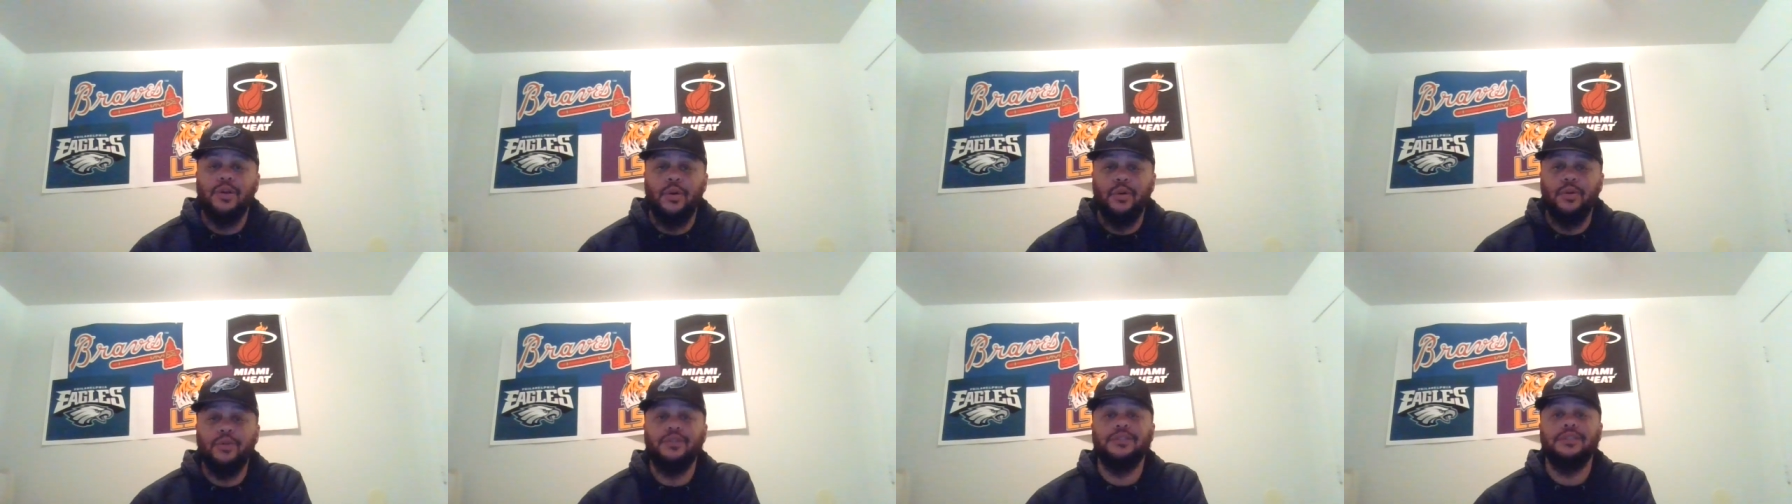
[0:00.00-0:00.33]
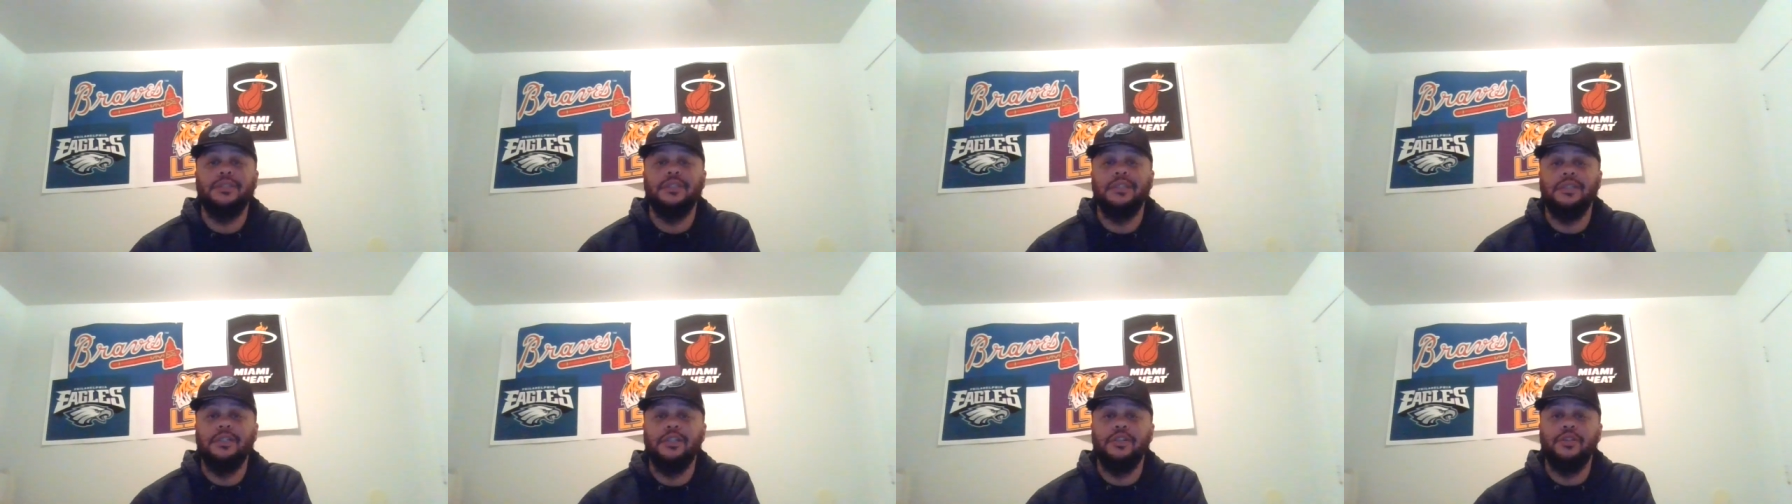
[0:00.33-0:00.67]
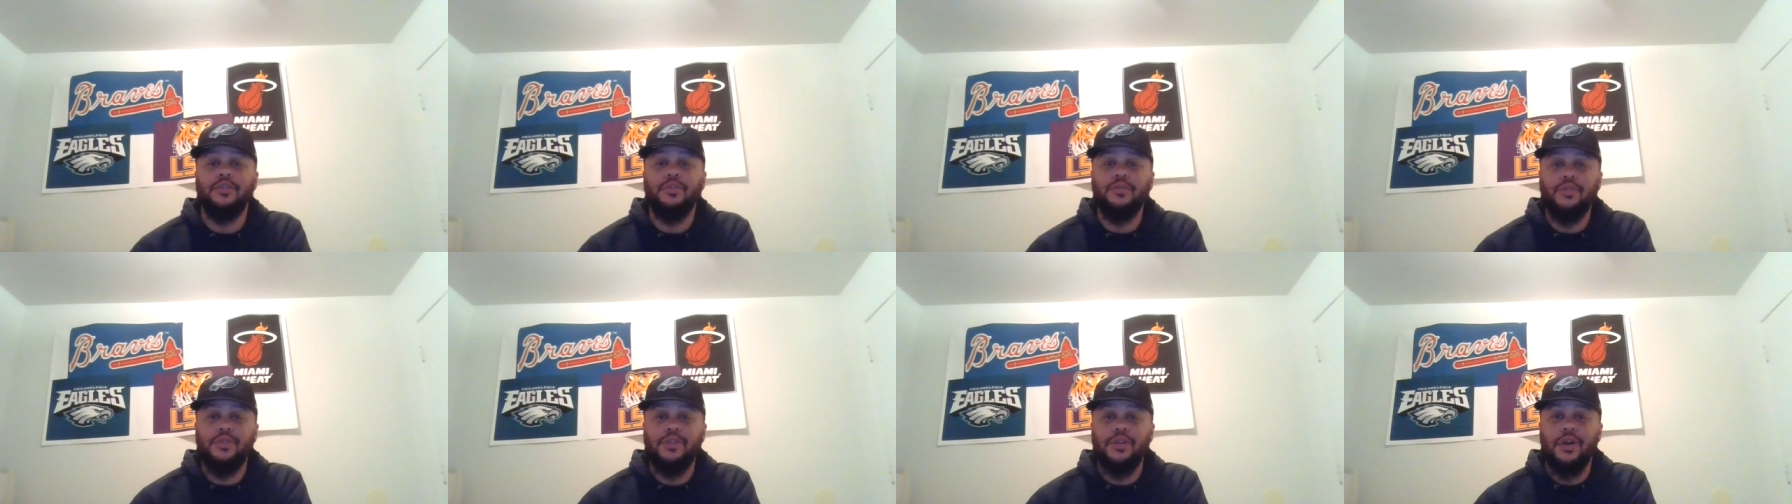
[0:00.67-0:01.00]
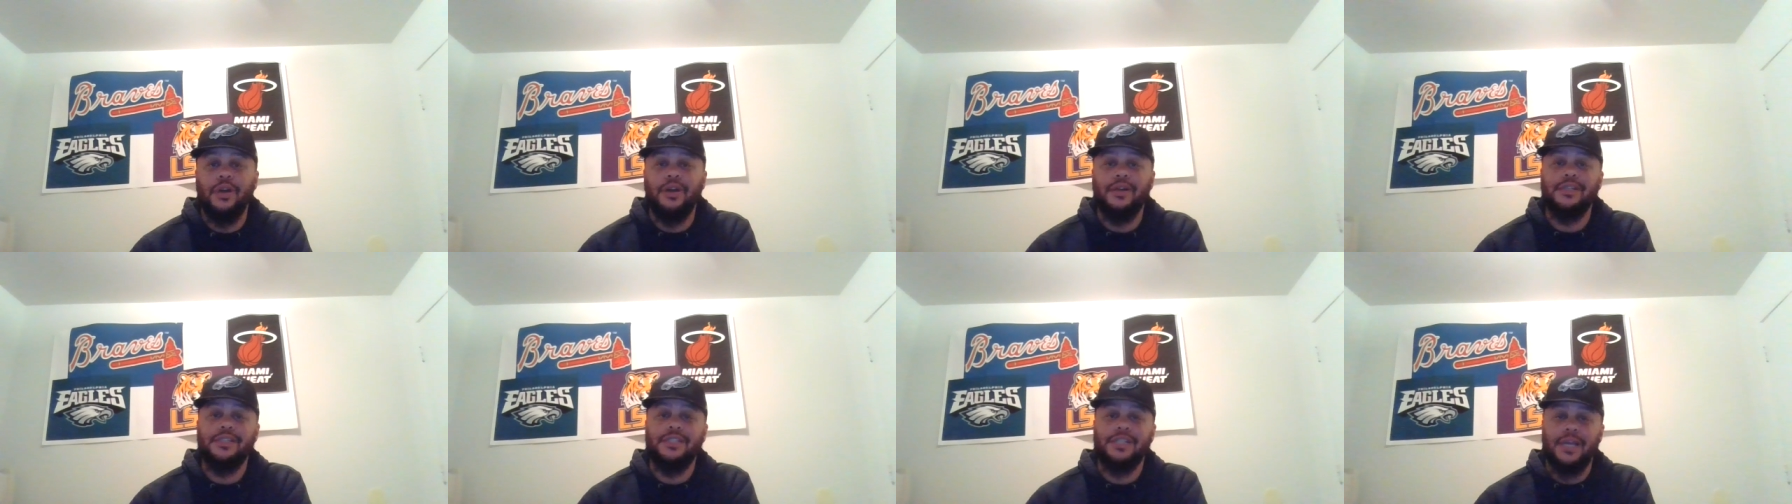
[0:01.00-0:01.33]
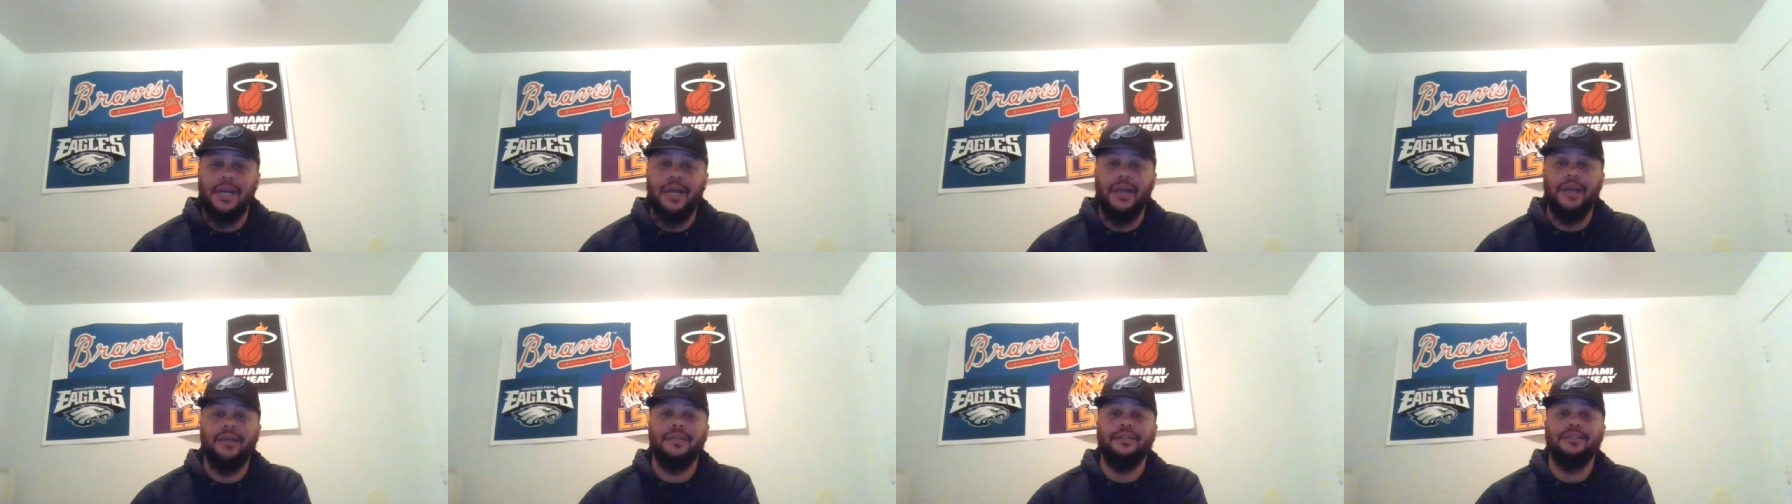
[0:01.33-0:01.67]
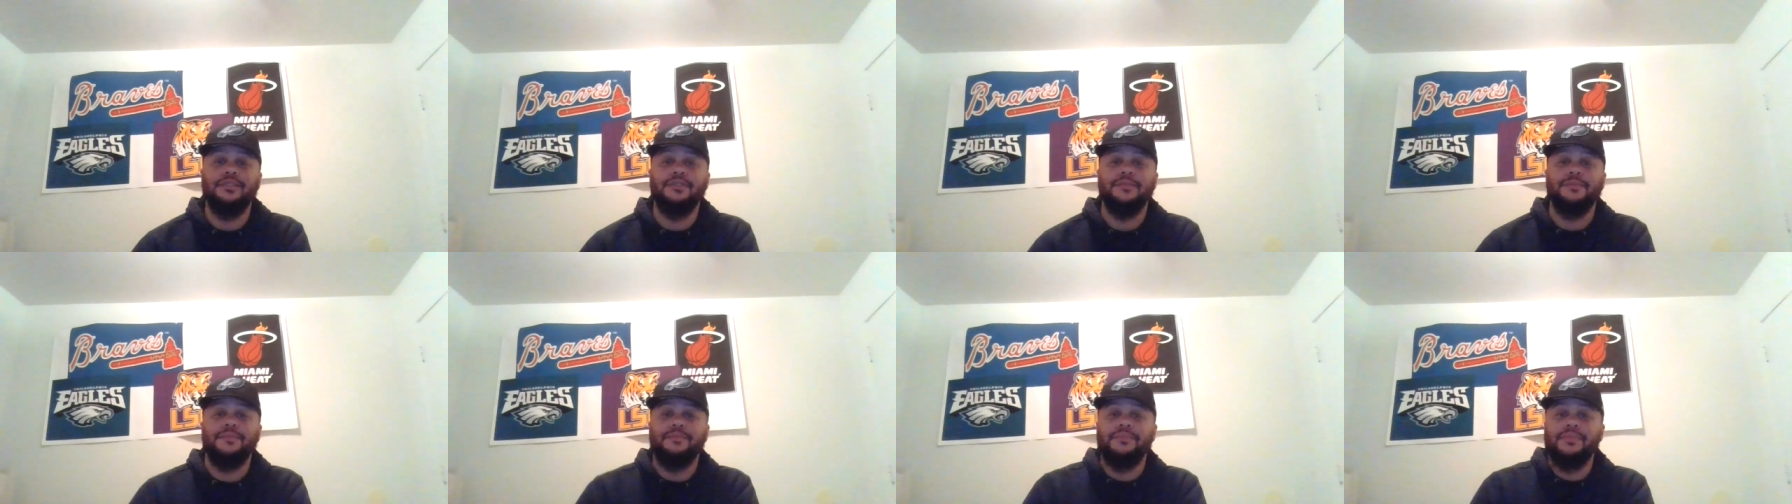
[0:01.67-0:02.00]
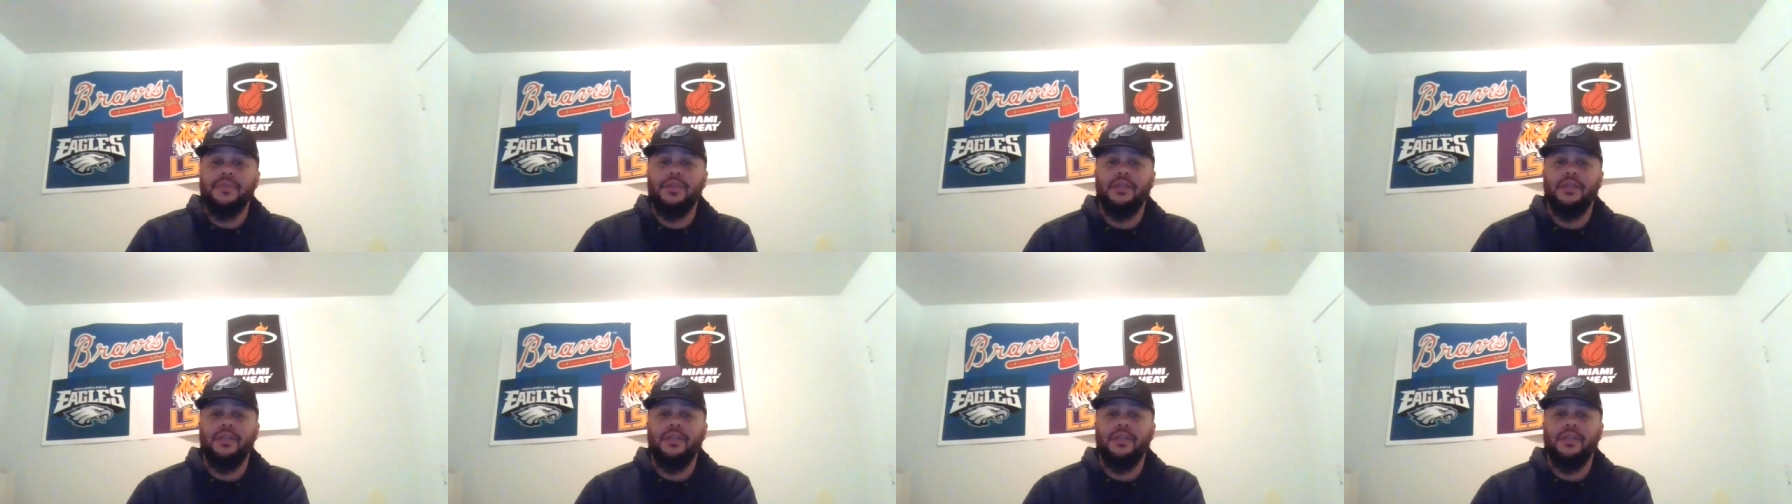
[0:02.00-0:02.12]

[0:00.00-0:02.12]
hosting the New York Giants.